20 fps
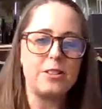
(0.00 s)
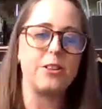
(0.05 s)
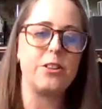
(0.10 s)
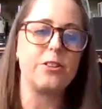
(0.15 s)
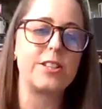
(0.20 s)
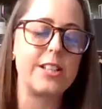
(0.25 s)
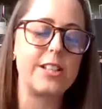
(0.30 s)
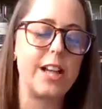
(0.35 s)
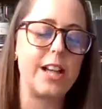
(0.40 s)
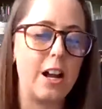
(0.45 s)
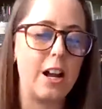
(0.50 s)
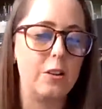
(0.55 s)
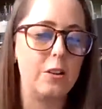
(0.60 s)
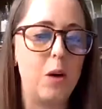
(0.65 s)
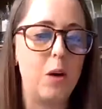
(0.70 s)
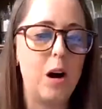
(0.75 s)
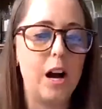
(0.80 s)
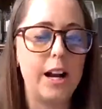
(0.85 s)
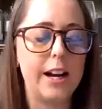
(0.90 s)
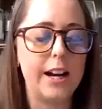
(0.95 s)
on your style of
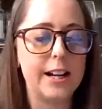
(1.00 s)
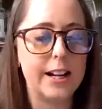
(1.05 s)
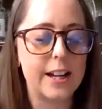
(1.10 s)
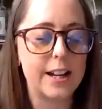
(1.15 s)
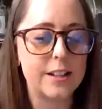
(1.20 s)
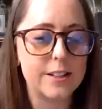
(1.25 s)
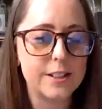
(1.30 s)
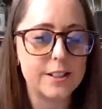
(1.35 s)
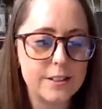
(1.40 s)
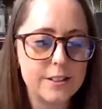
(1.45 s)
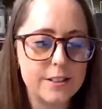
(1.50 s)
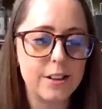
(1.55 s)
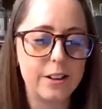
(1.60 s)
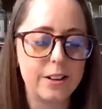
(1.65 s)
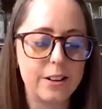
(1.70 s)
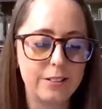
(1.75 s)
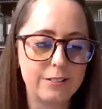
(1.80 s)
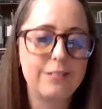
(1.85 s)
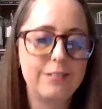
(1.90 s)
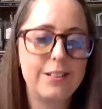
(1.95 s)
wine, I guess.
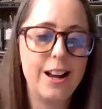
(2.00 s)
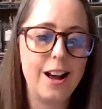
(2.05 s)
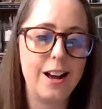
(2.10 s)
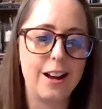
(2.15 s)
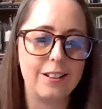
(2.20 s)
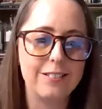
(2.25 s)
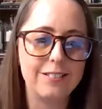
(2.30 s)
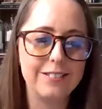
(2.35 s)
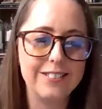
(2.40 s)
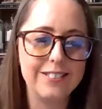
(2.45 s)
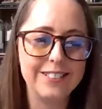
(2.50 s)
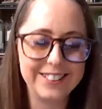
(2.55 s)
So, yeah.